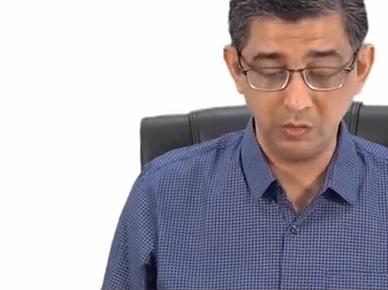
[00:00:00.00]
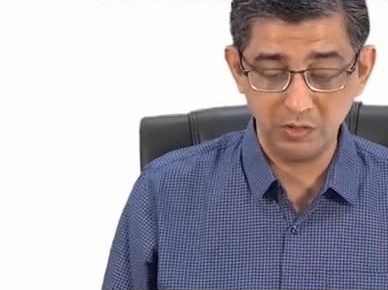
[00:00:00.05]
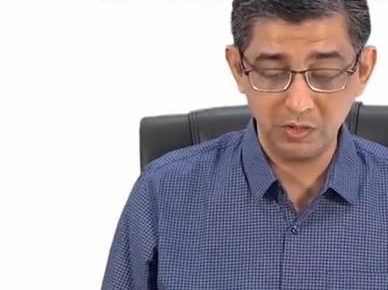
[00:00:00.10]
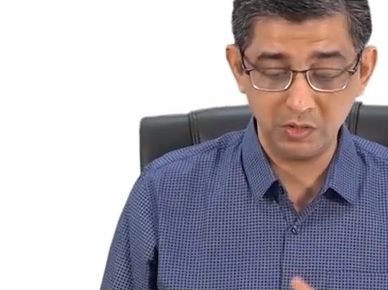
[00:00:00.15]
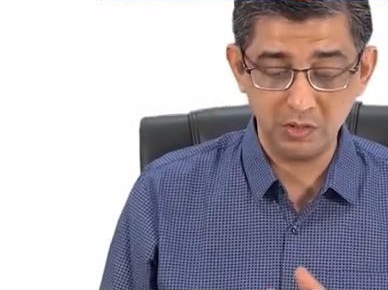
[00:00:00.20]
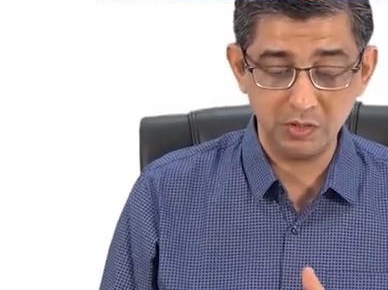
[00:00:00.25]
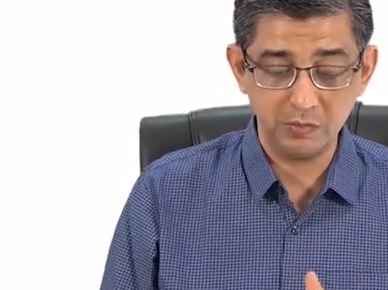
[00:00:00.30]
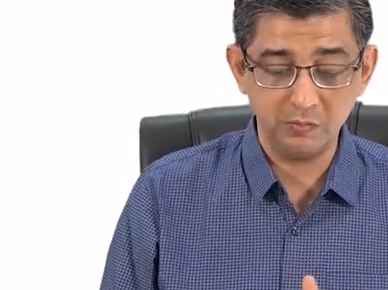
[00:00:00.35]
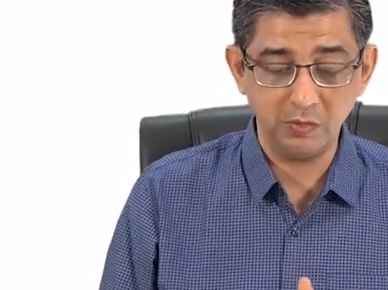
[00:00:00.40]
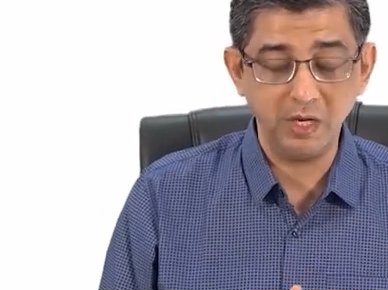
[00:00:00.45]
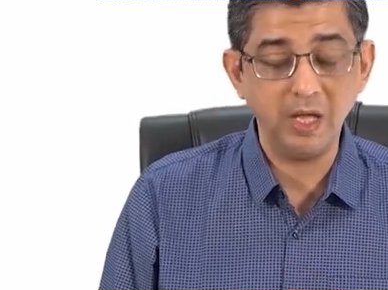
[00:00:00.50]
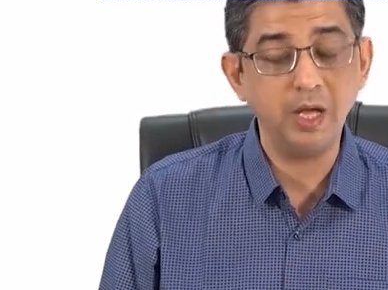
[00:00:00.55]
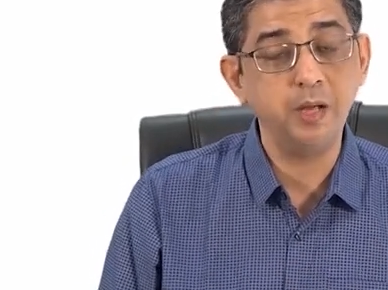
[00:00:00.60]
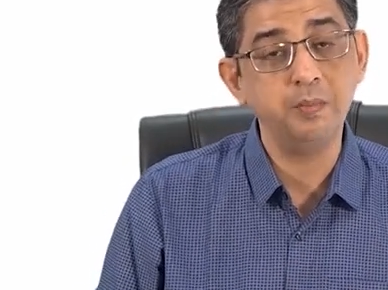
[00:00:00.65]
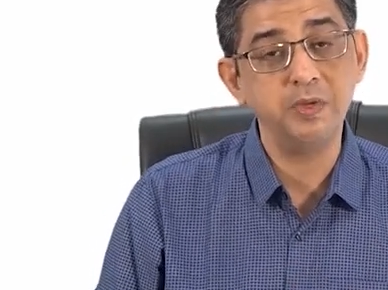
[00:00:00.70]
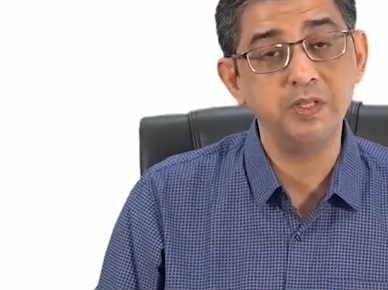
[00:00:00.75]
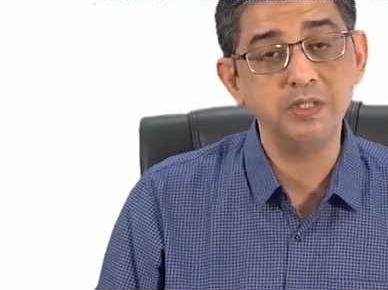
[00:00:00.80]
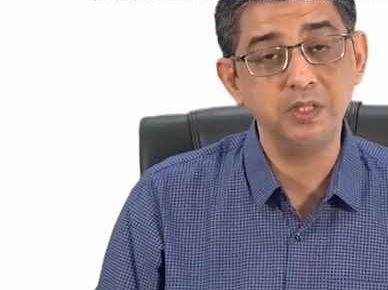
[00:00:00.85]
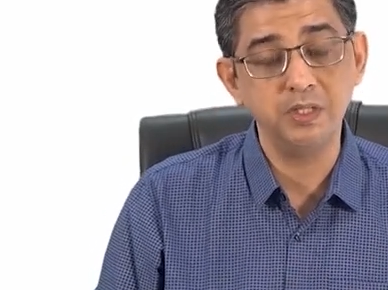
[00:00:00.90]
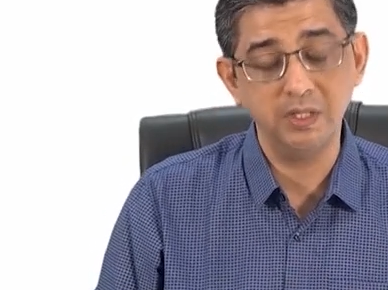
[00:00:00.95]
This is what
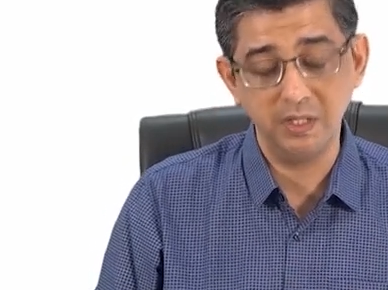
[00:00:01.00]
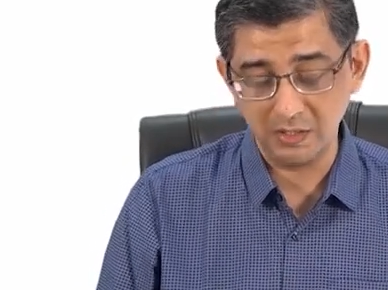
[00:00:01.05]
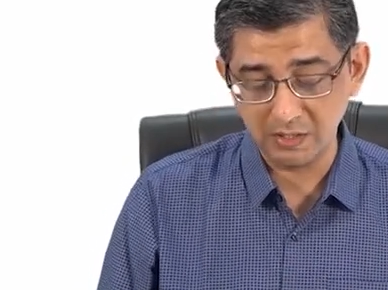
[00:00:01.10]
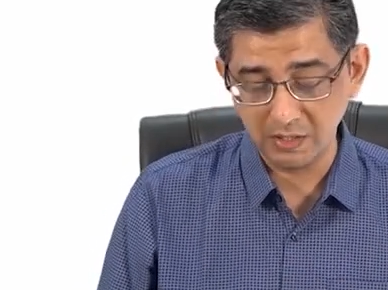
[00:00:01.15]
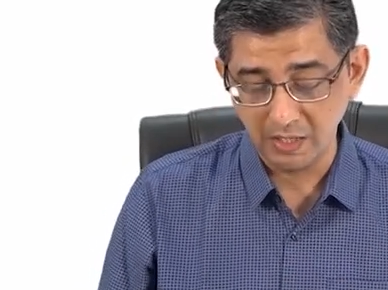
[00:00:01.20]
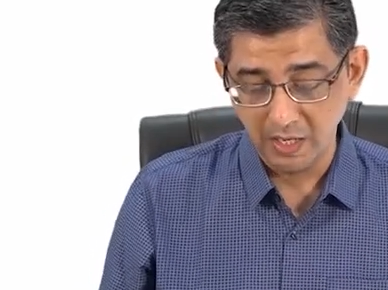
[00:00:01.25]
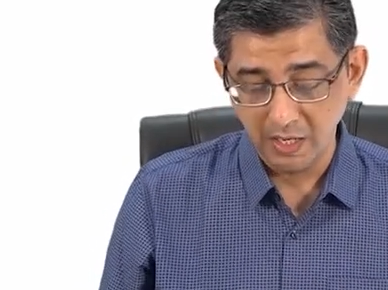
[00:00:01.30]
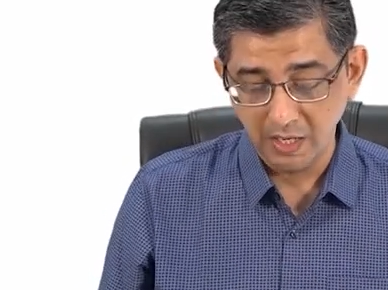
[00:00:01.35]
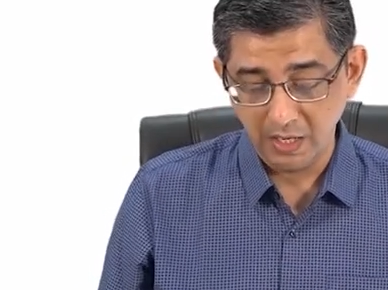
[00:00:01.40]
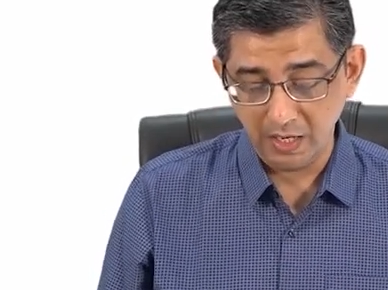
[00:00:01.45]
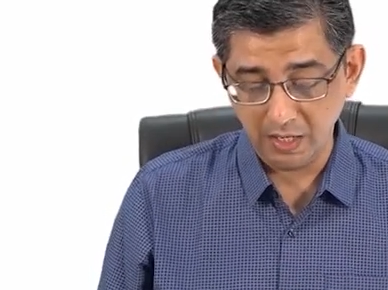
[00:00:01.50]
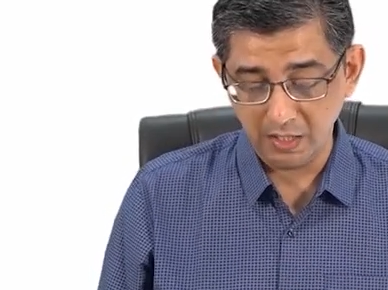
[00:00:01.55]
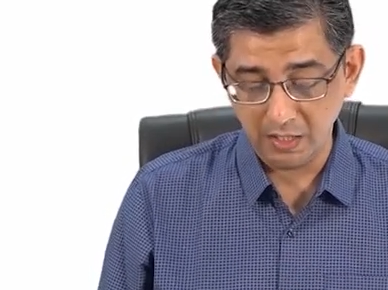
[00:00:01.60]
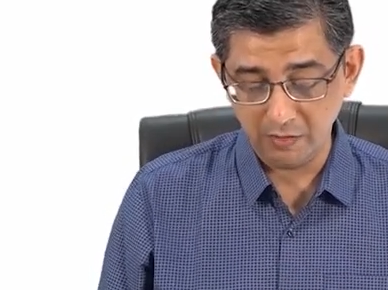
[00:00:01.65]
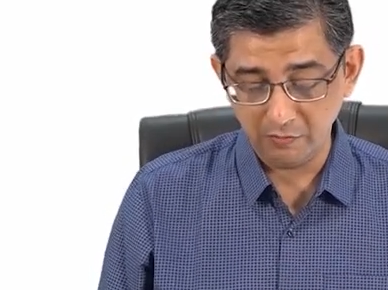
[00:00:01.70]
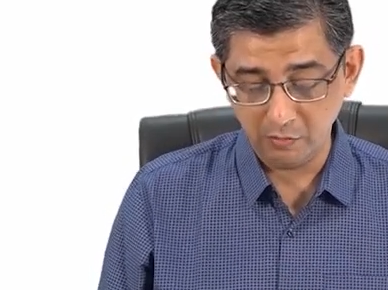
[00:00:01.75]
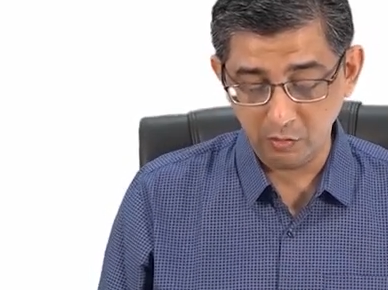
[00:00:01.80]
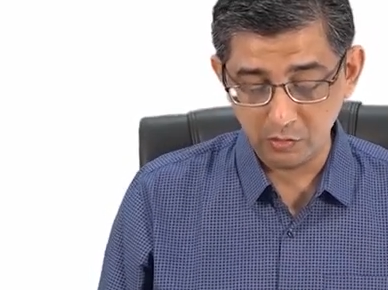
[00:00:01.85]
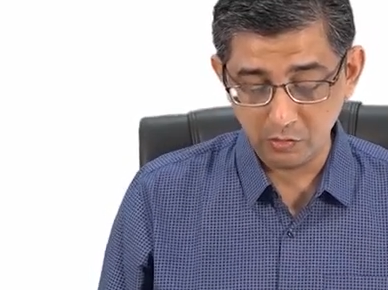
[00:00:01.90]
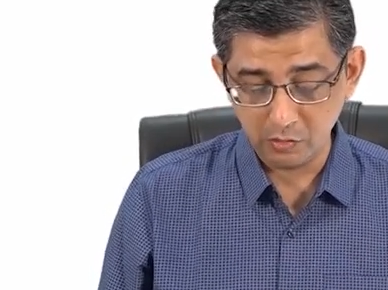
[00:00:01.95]
happens in us. And
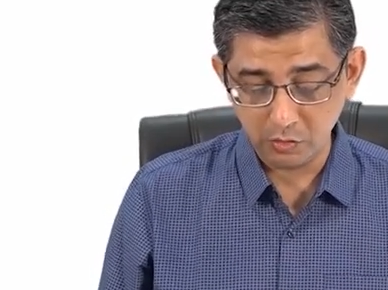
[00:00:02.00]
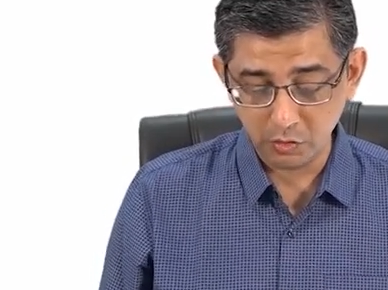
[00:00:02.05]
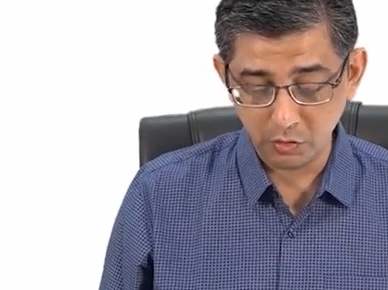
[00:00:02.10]
I've also